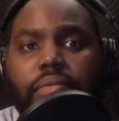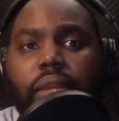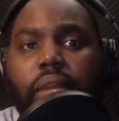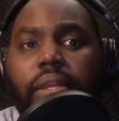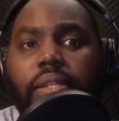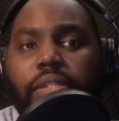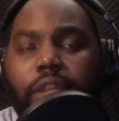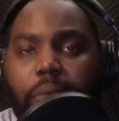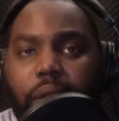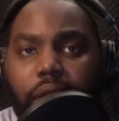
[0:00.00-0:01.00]
and they
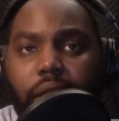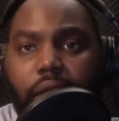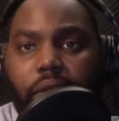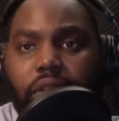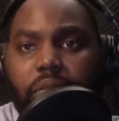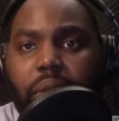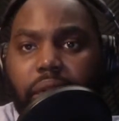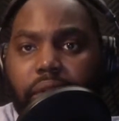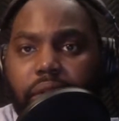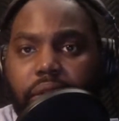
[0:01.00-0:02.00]
typically go to
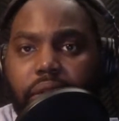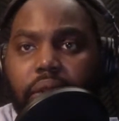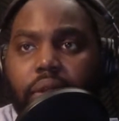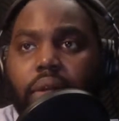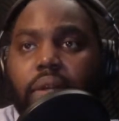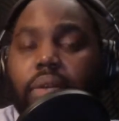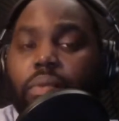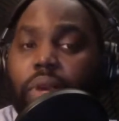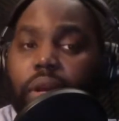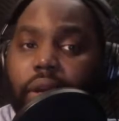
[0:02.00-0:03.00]
places
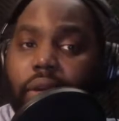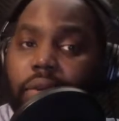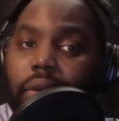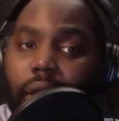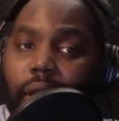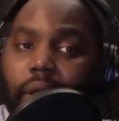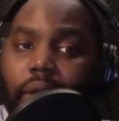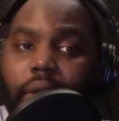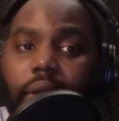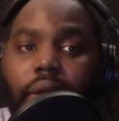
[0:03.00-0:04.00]
where either A,